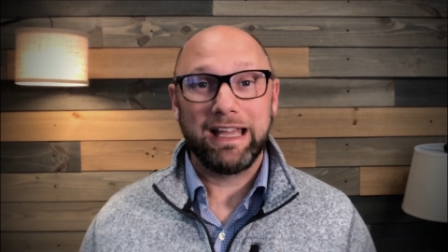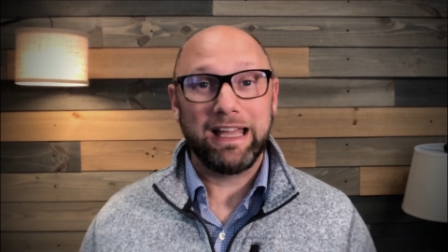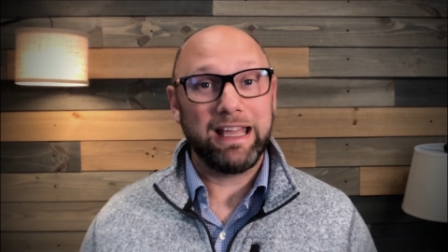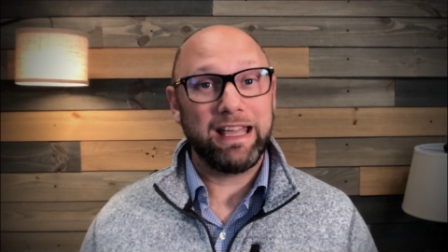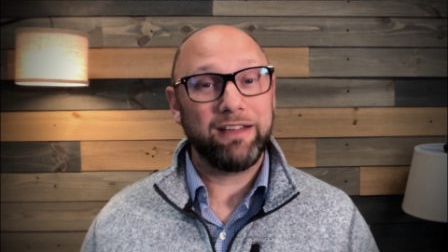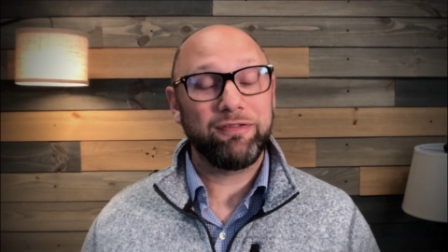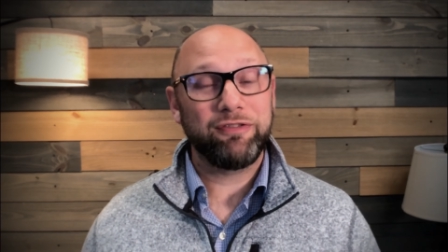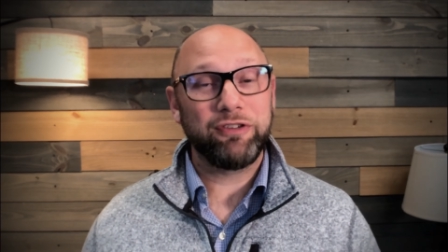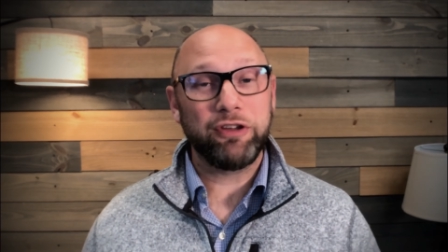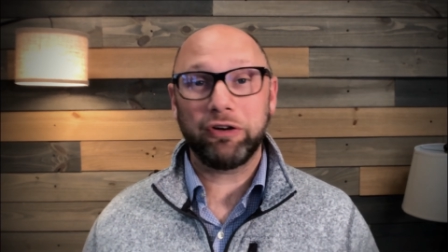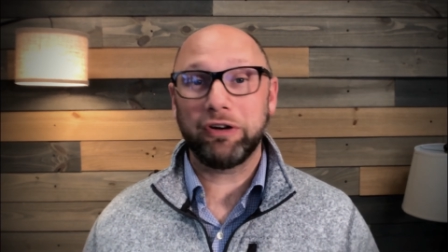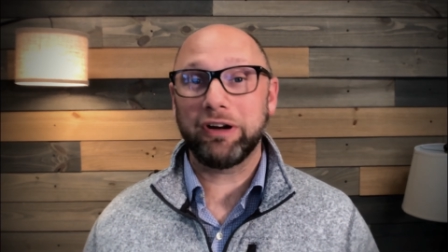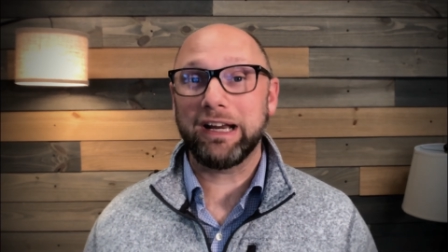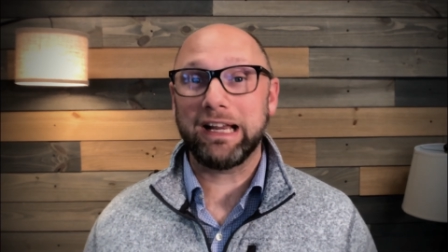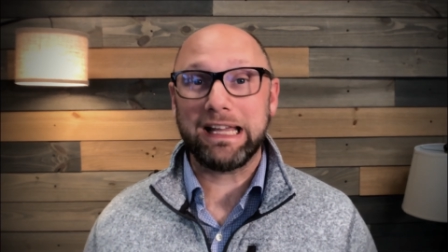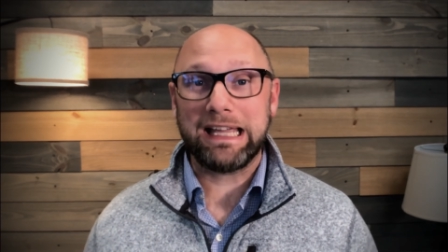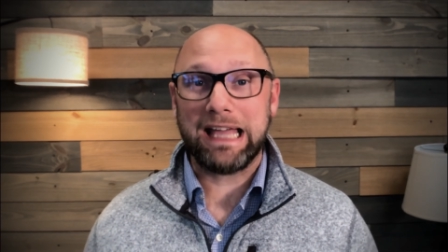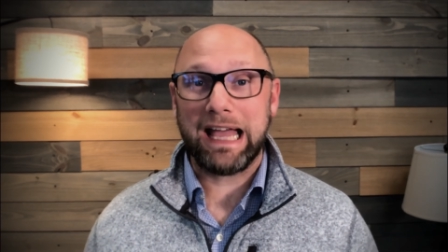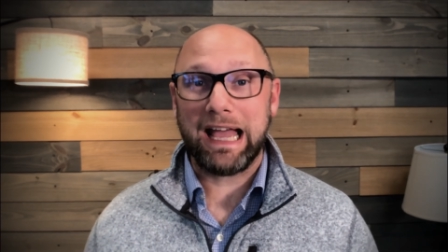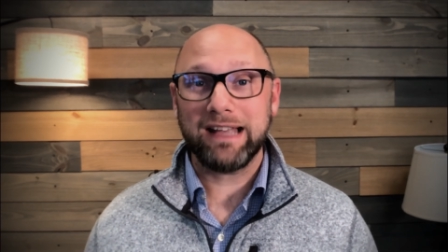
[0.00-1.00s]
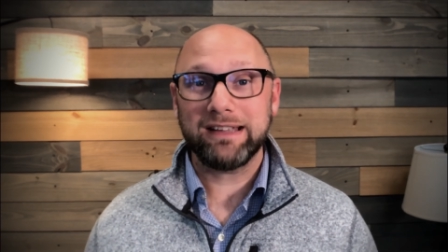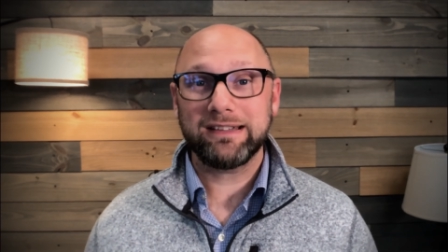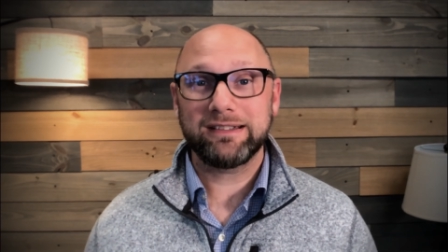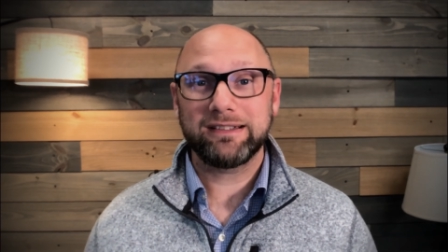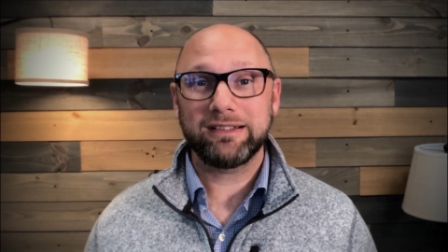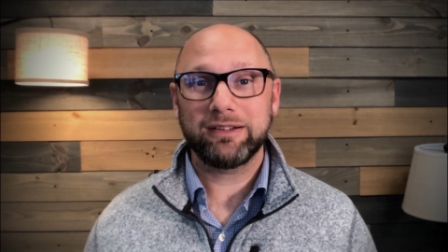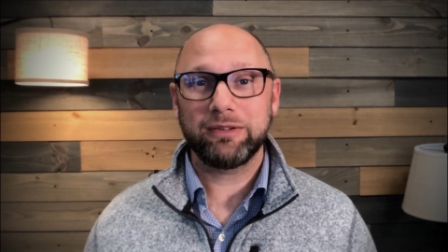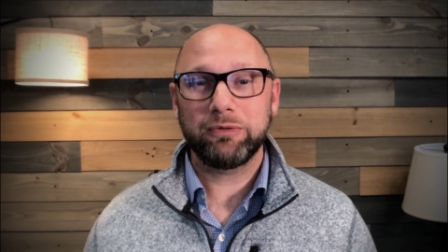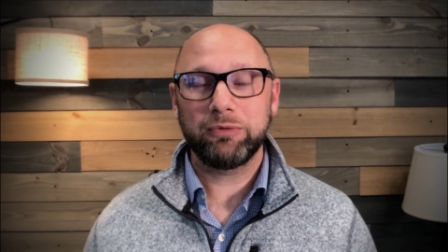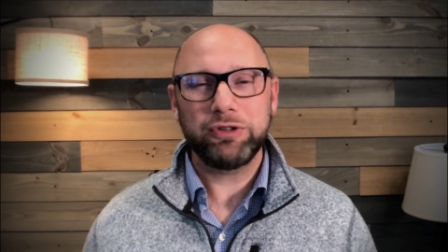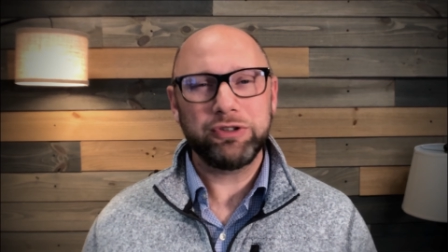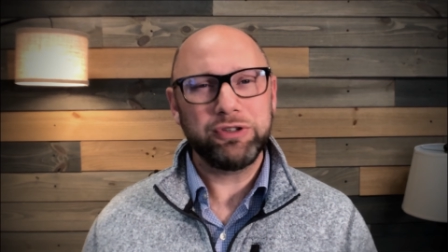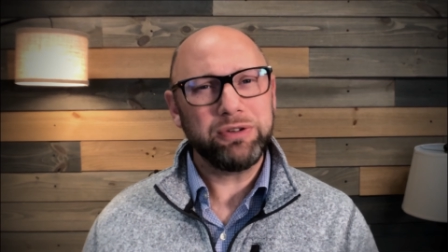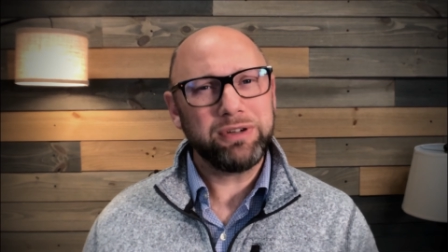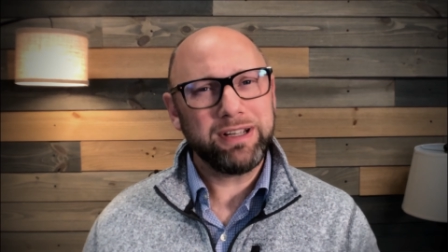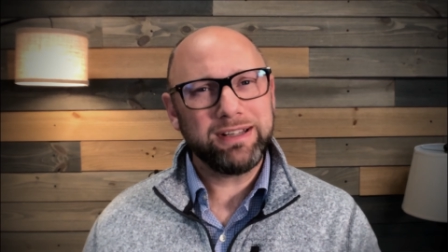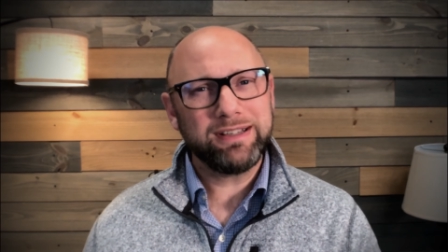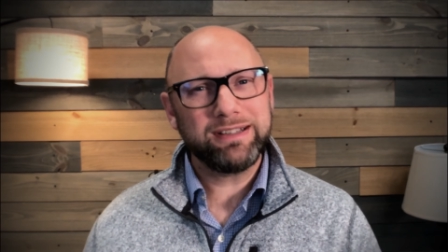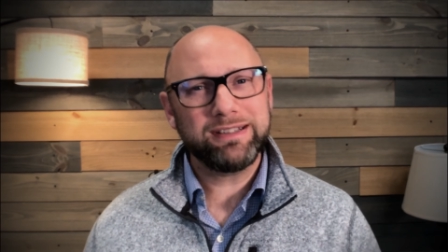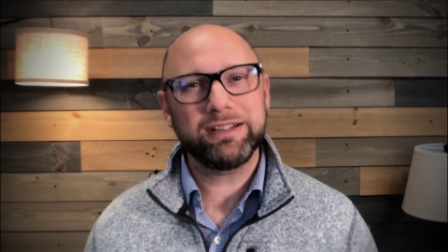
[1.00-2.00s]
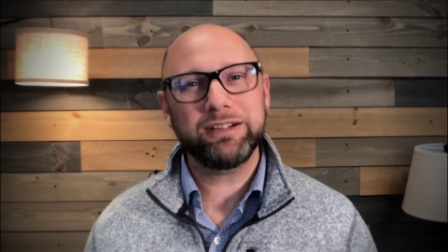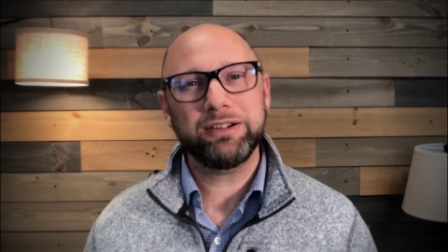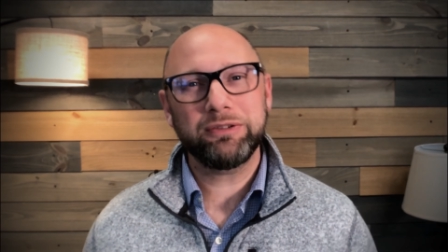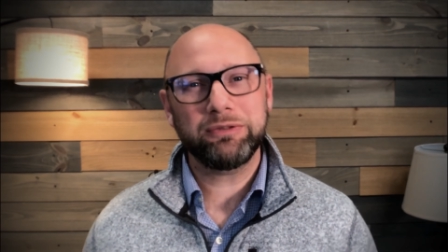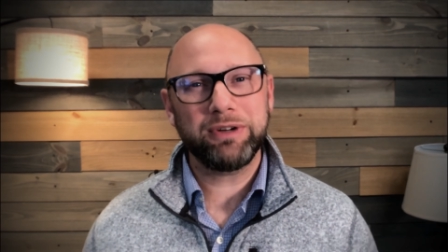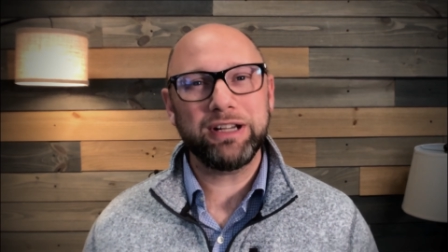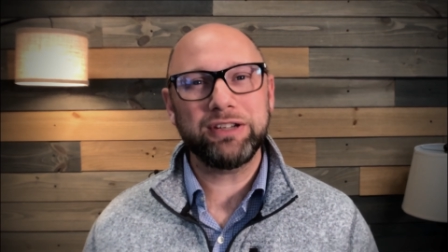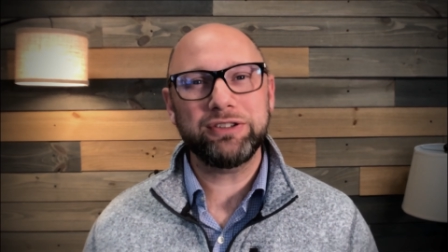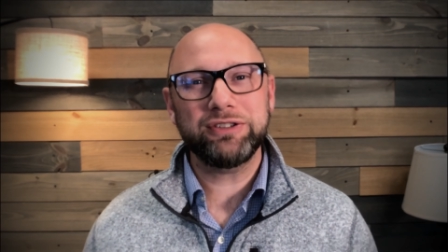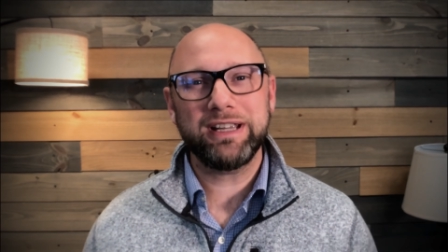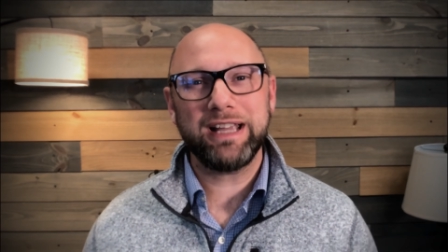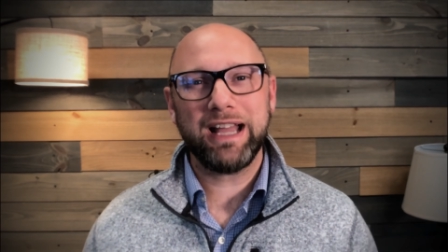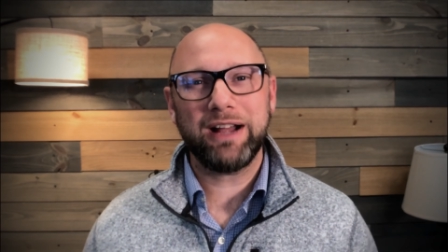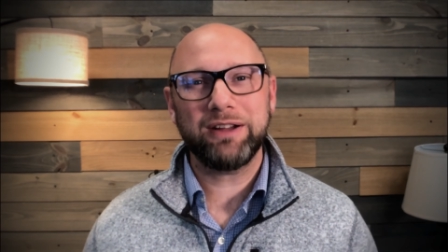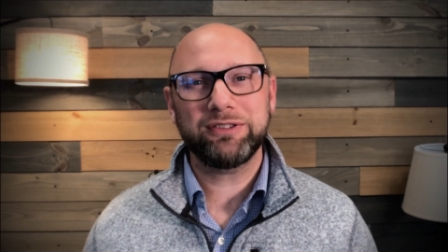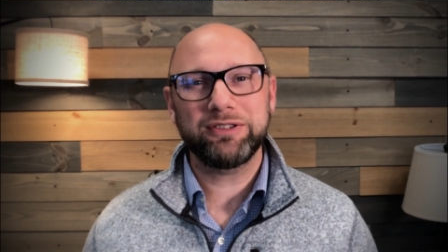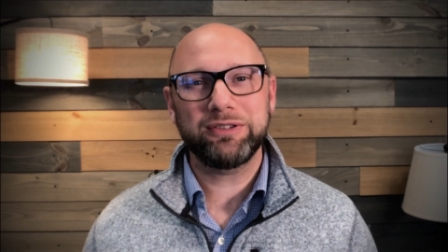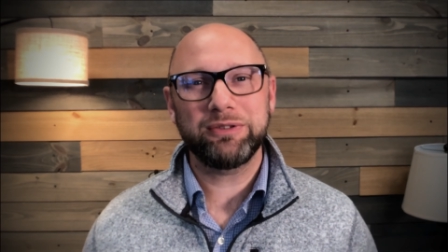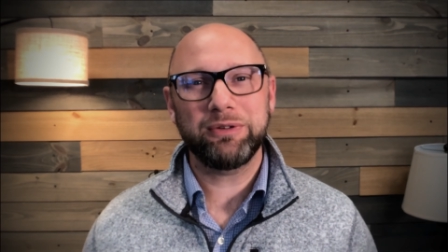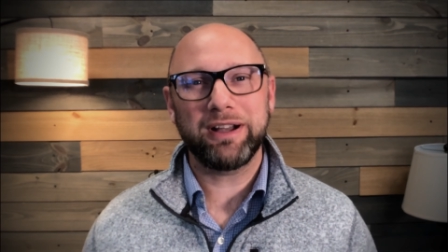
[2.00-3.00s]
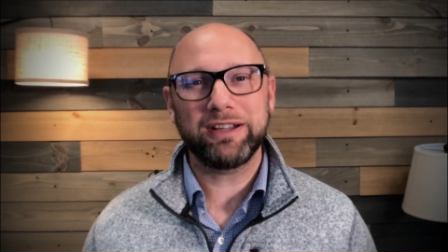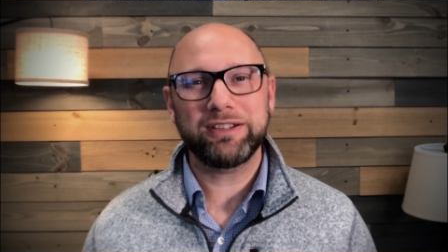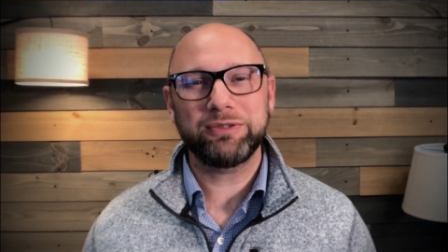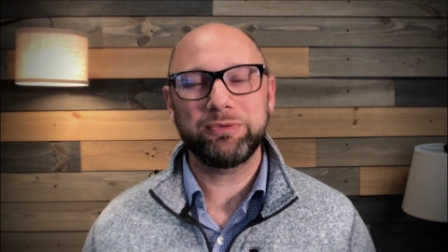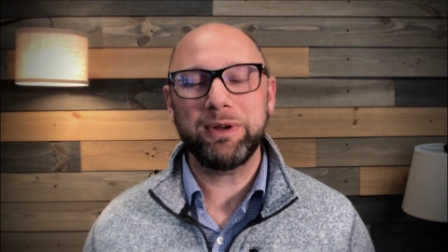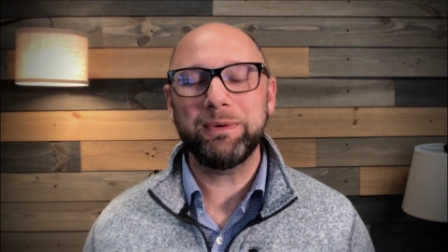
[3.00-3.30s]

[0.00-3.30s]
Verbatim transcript: If you're a guest, would you consider reaching out to us?